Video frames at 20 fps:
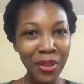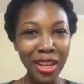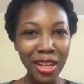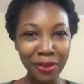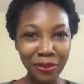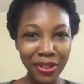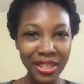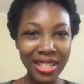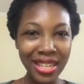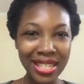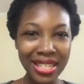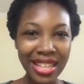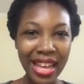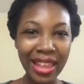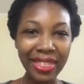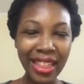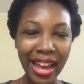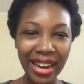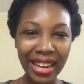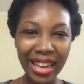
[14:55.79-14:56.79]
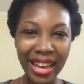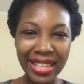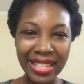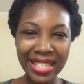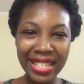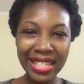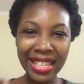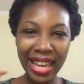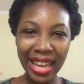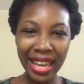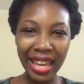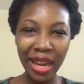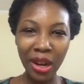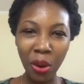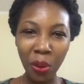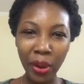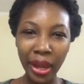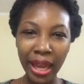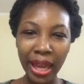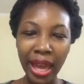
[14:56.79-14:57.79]
if it is that that gets taken
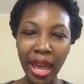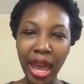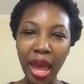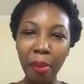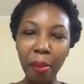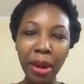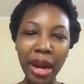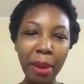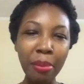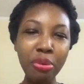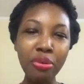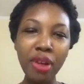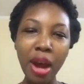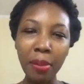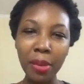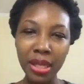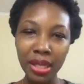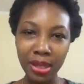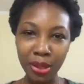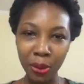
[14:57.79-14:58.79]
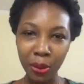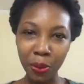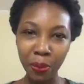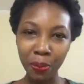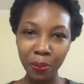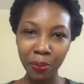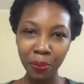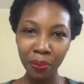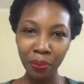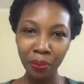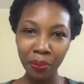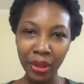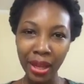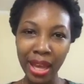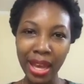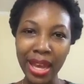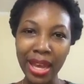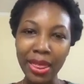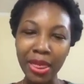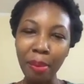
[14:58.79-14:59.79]
away. But I promise you,
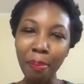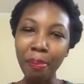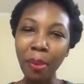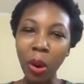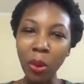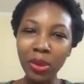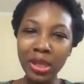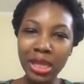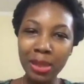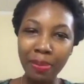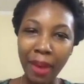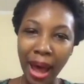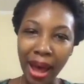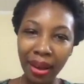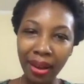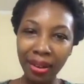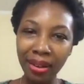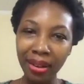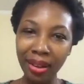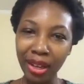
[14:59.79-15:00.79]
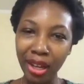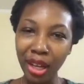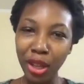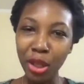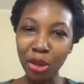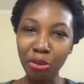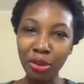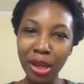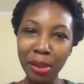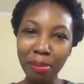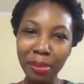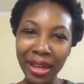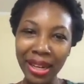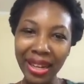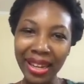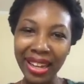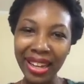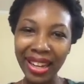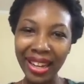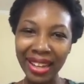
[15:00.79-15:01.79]
the bounce back, the
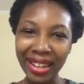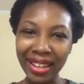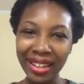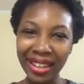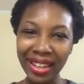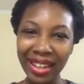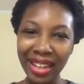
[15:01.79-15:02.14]
rebuilding,